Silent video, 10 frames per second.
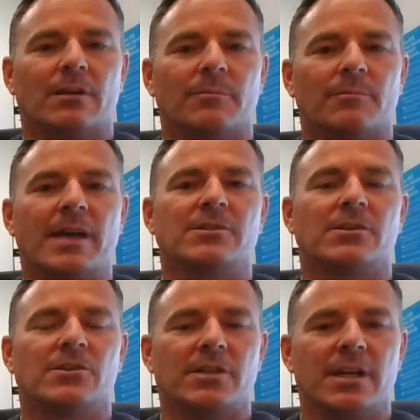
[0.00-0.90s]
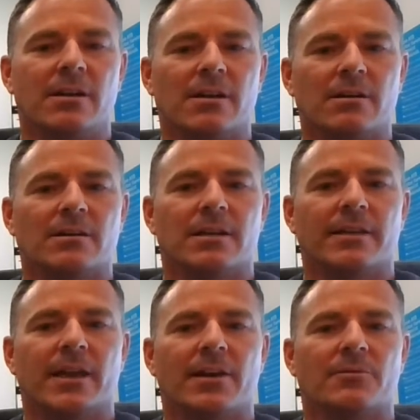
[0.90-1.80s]
message to hear
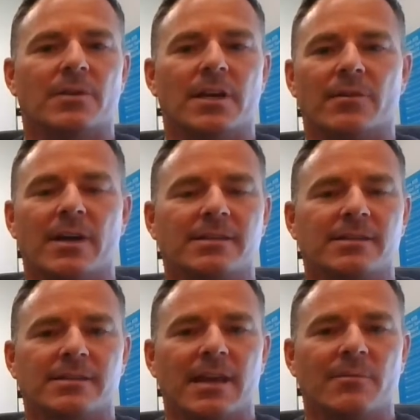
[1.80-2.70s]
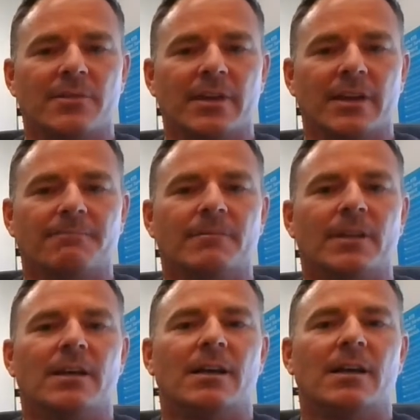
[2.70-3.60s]
that it reiterates the same thing.
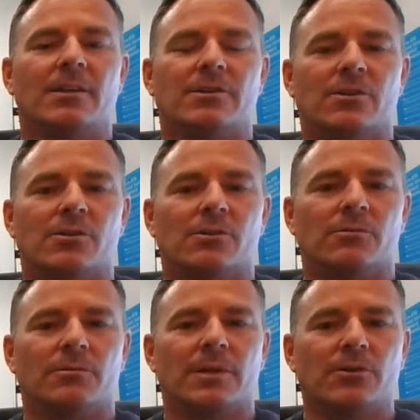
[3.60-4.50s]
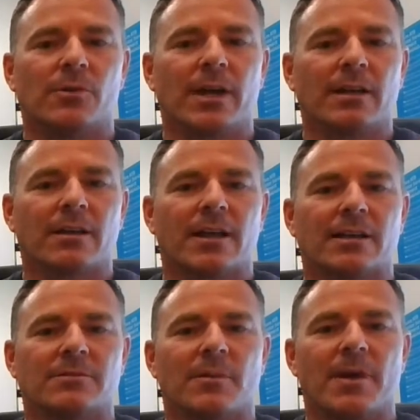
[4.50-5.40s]
So real quick, I
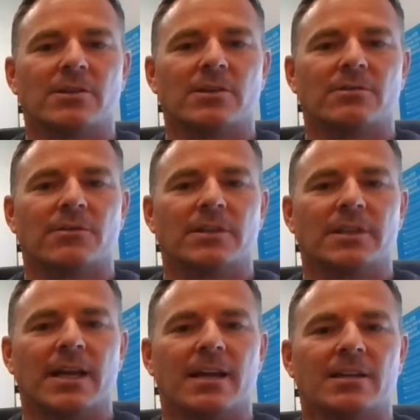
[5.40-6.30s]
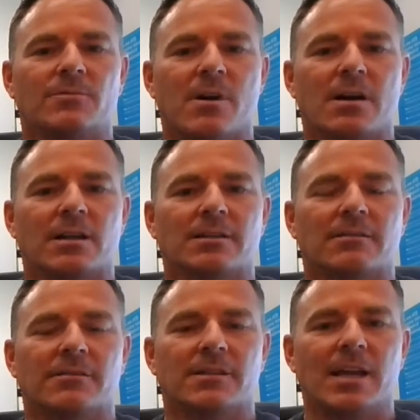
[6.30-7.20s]
guess my message for today is markets
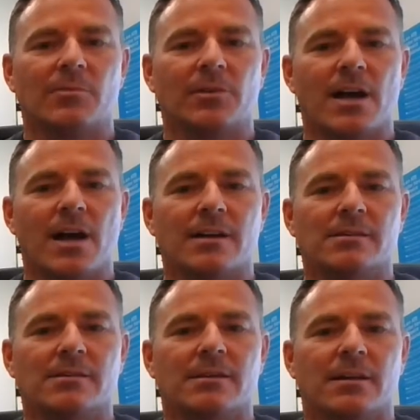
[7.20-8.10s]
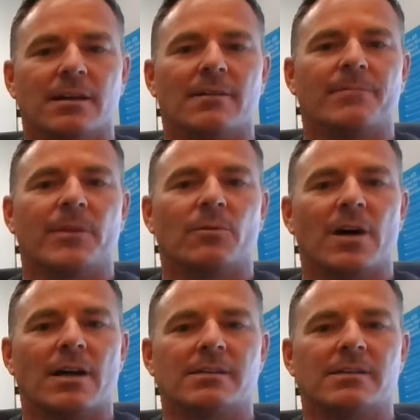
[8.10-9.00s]
have stabilized. We're
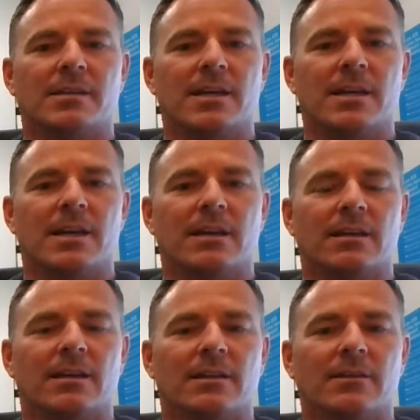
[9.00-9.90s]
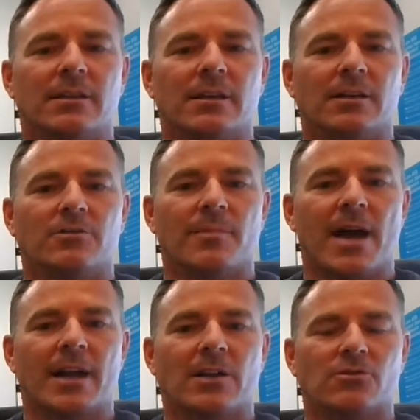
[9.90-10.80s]
not seeing the
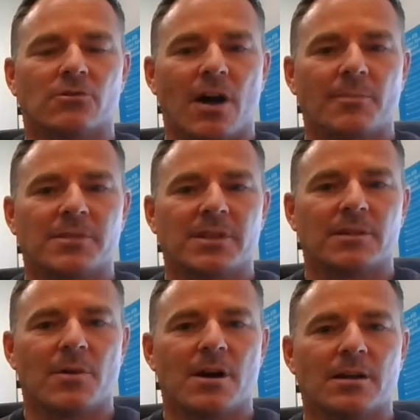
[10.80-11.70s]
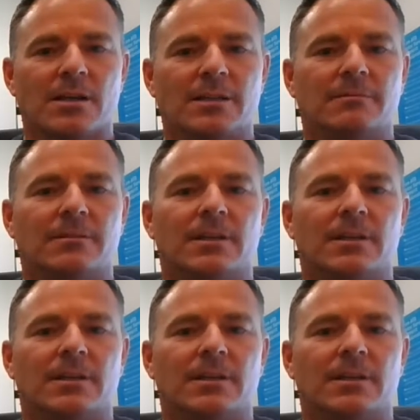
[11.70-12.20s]
dramatic drops in the market.